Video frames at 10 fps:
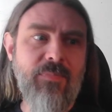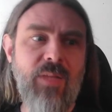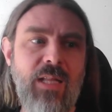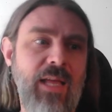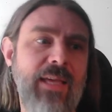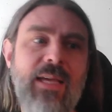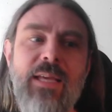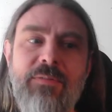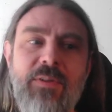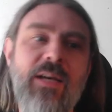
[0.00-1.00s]
Like
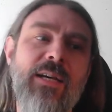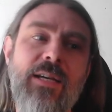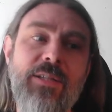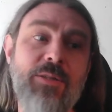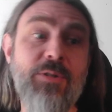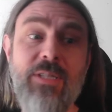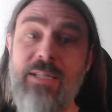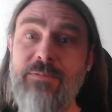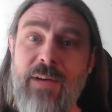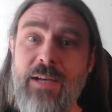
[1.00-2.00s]
if you
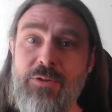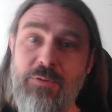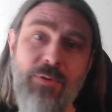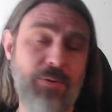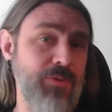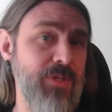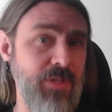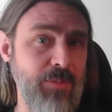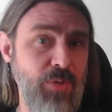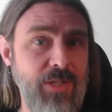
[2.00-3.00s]
delete files or folders
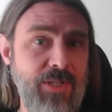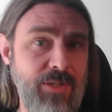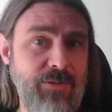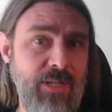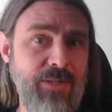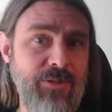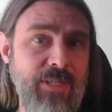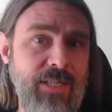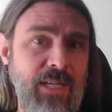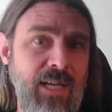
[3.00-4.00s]
in the project
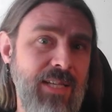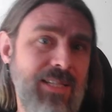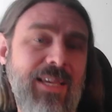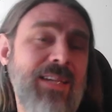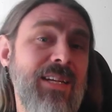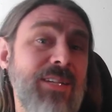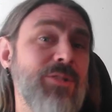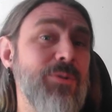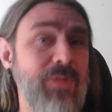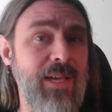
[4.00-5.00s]
directory, you can't
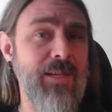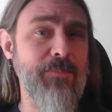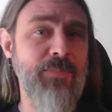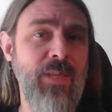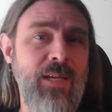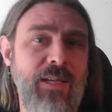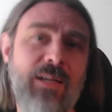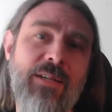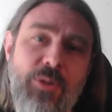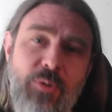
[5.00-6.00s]
undo that.
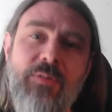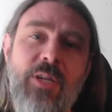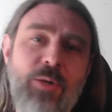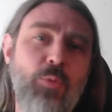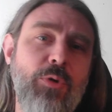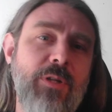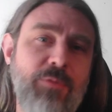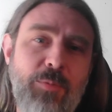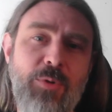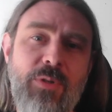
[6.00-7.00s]
You even get a warning
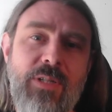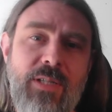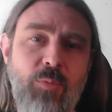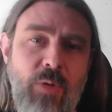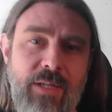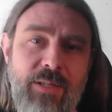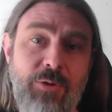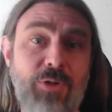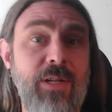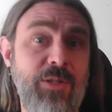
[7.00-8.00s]
from Unity when you
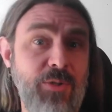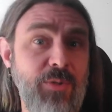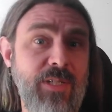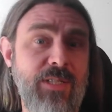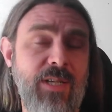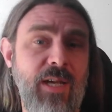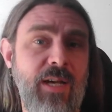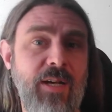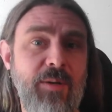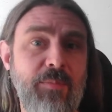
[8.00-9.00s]
try to do it.
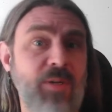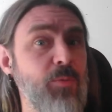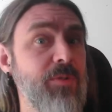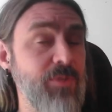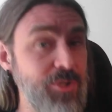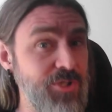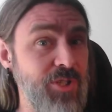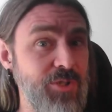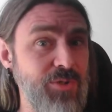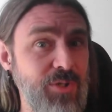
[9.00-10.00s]
But with version
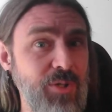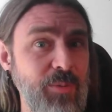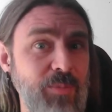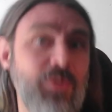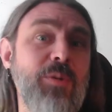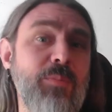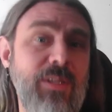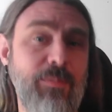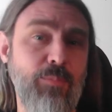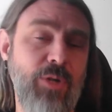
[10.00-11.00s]
control, you can
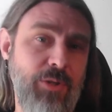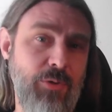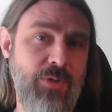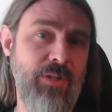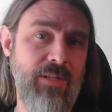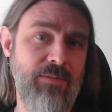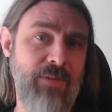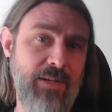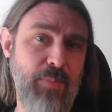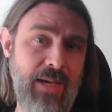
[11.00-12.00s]
bring those deleted
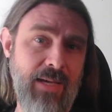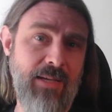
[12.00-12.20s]
files back.